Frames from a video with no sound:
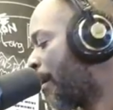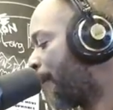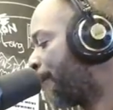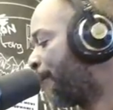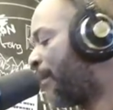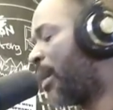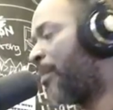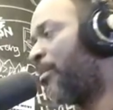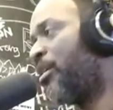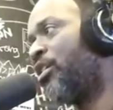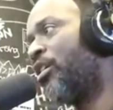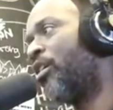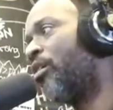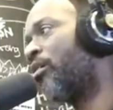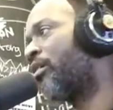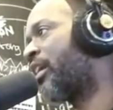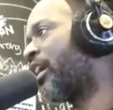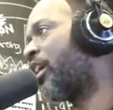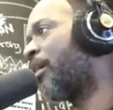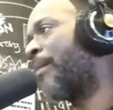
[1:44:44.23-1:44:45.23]
Maybe you don't
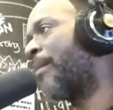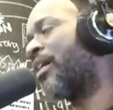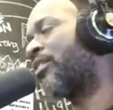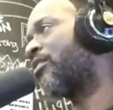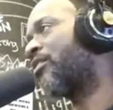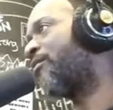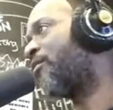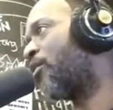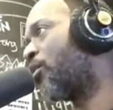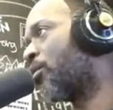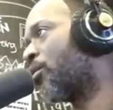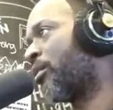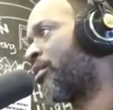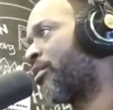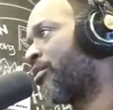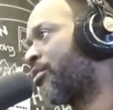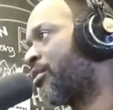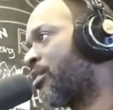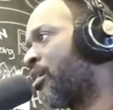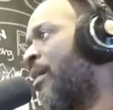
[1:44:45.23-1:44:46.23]
care about the
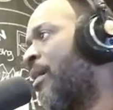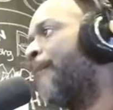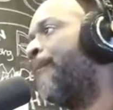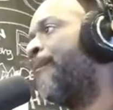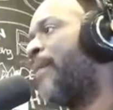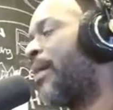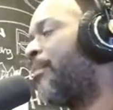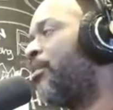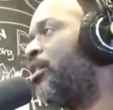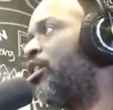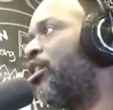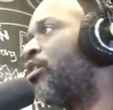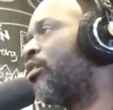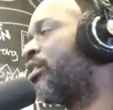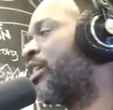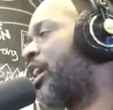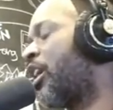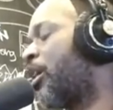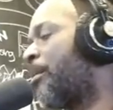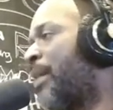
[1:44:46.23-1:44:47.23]
foreigners. Maybe you don't
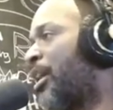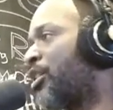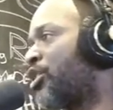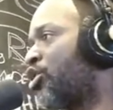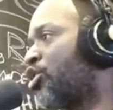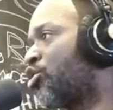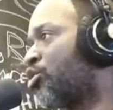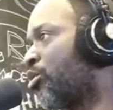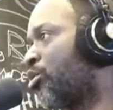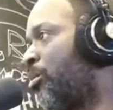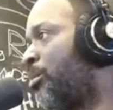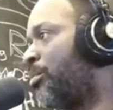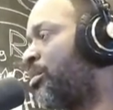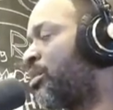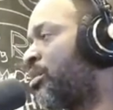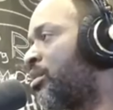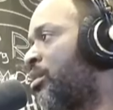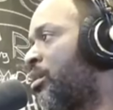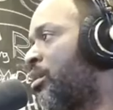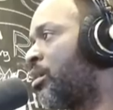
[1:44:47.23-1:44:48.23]
care about the troops.
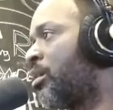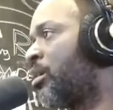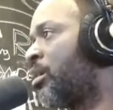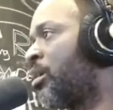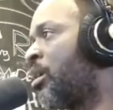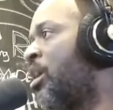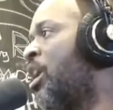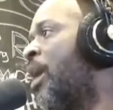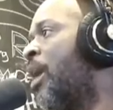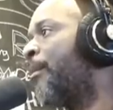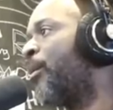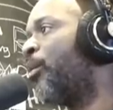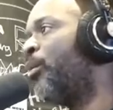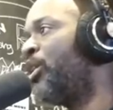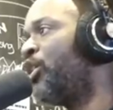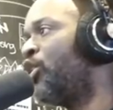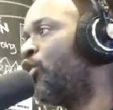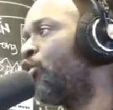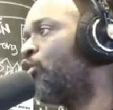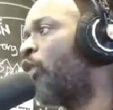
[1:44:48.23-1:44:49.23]
But
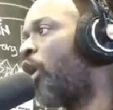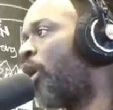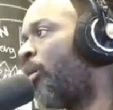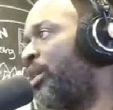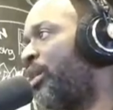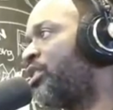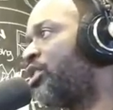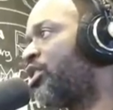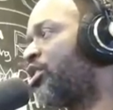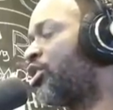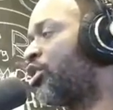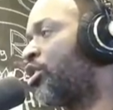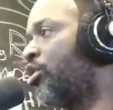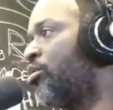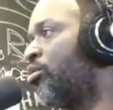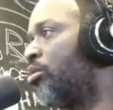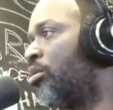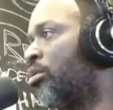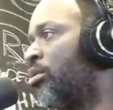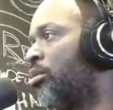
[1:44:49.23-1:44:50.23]
when you go into
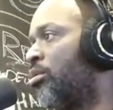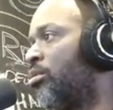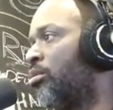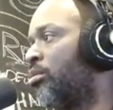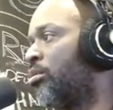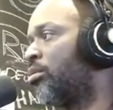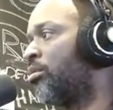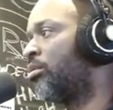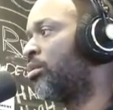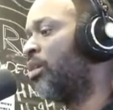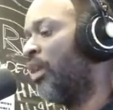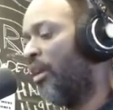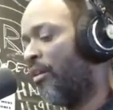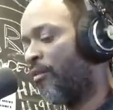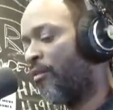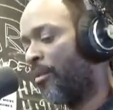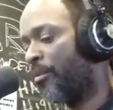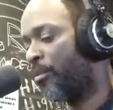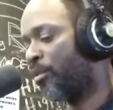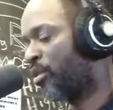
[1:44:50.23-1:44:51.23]
school,
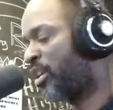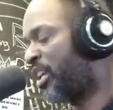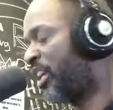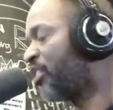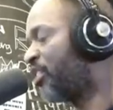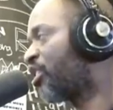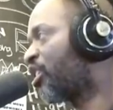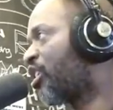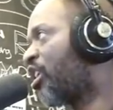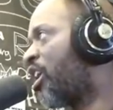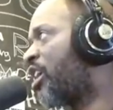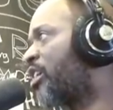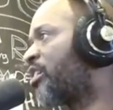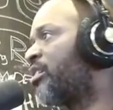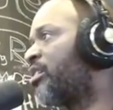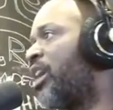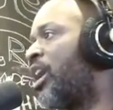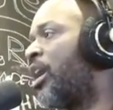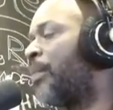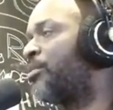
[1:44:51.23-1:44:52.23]
from
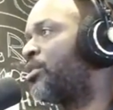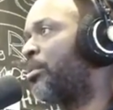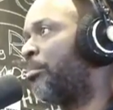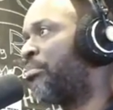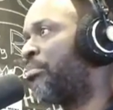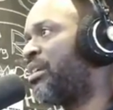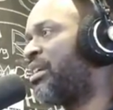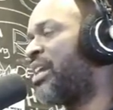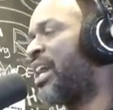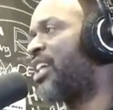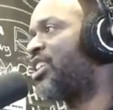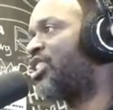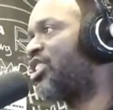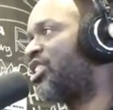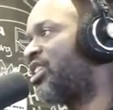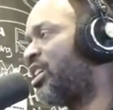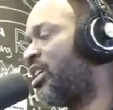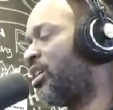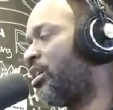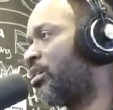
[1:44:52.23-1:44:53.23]
kindergarten up to
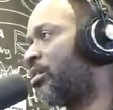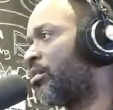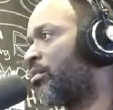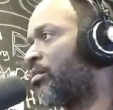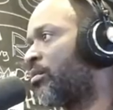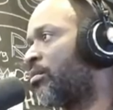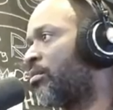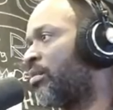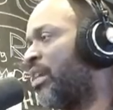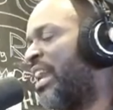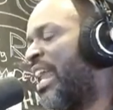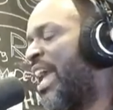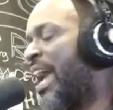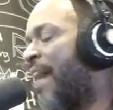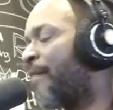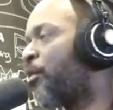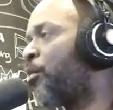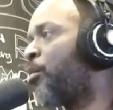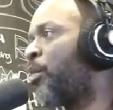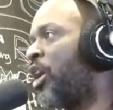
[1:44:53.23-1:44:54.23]
PhD, and
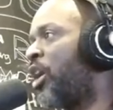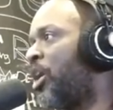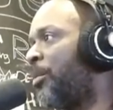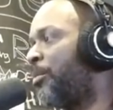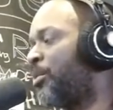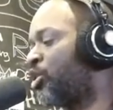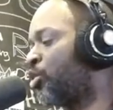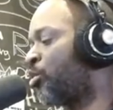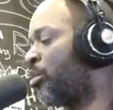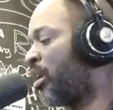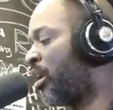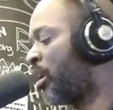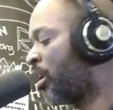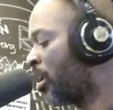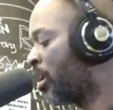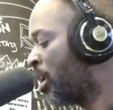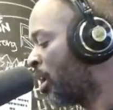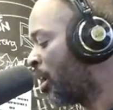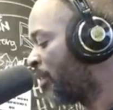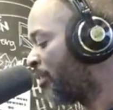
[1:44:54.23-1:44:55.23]
everywhere in between,
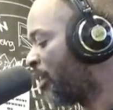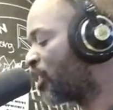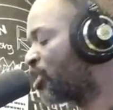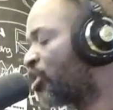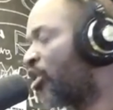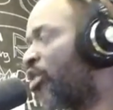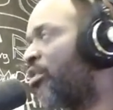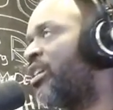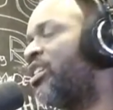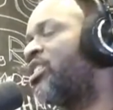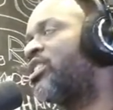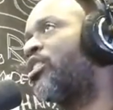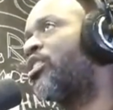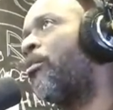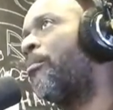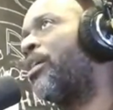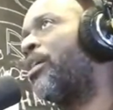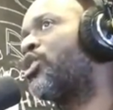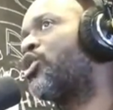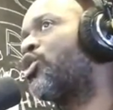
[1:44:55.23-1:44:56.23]
there's only
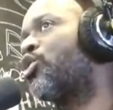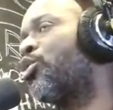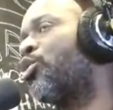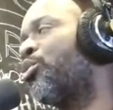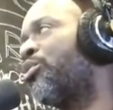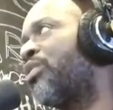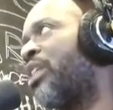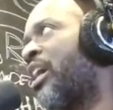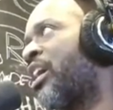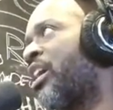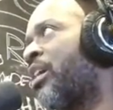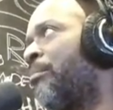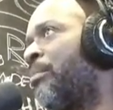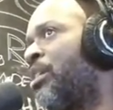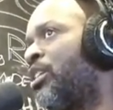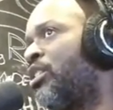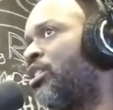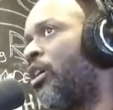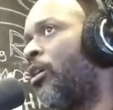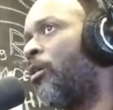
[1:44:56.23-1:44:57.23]
so much truth that can
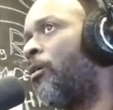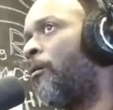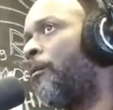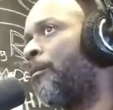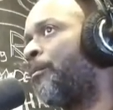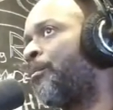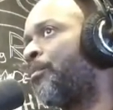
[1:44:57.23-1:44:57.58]
be told